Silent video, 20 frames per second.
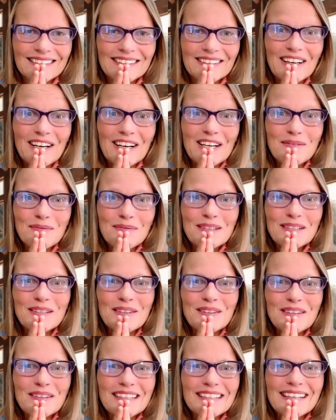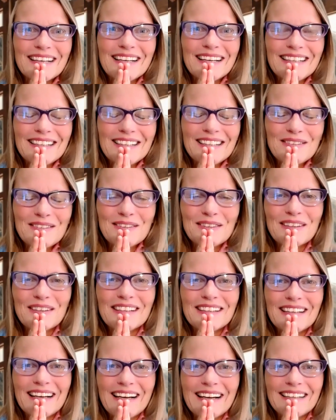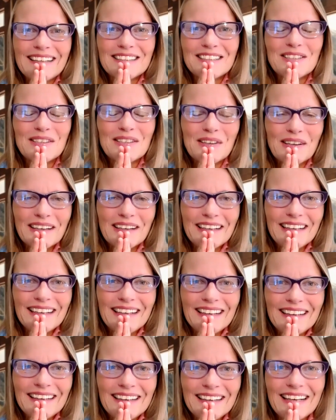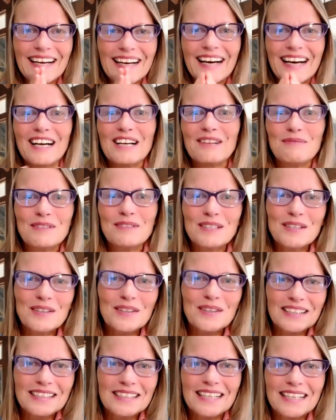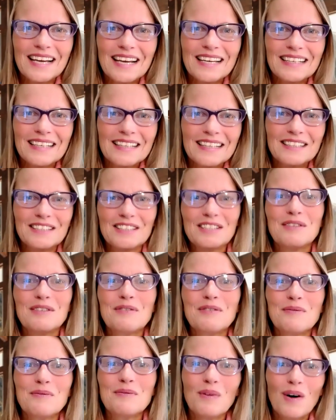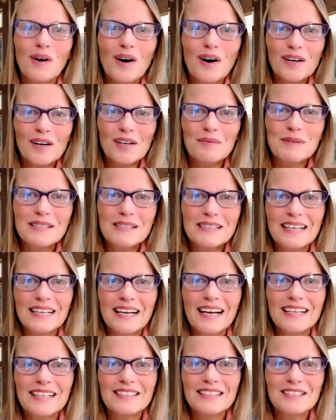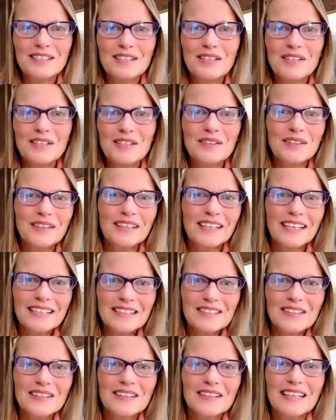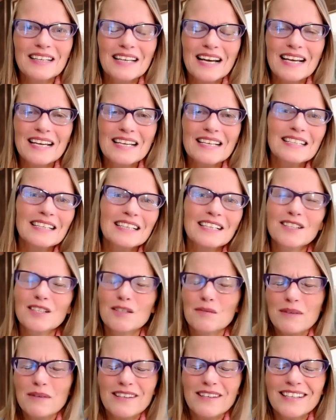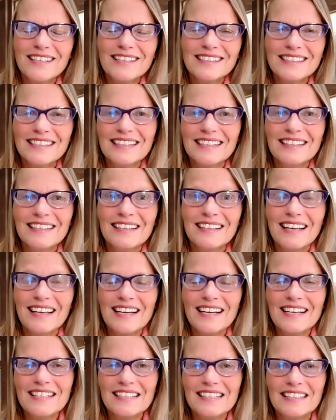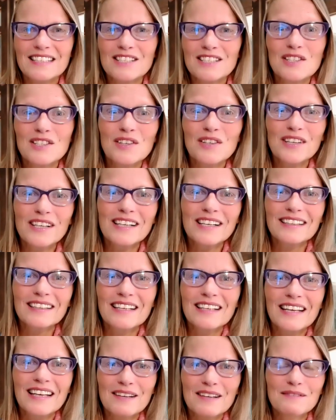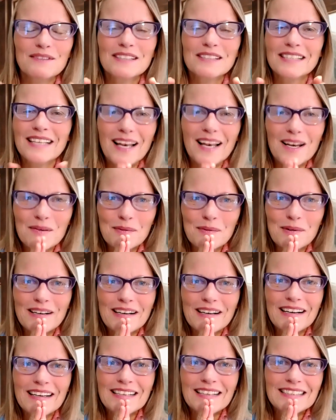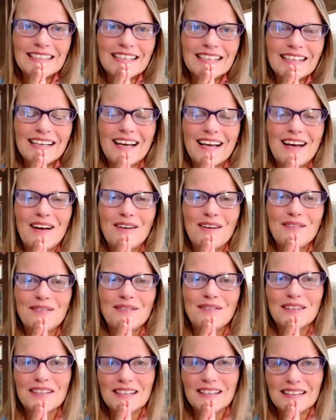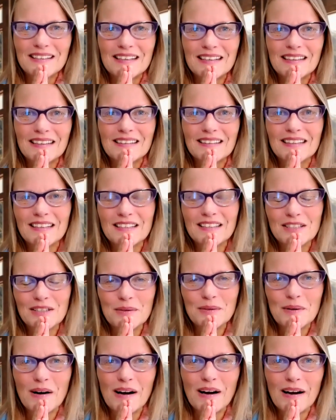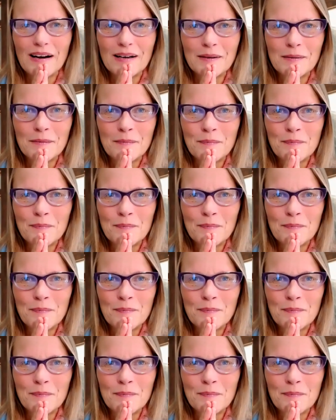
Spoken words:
So I am so excited for that journey. I'm so excited to walk beside you into the light, experiencing the light, enjoying the life, celebrating everything that you are.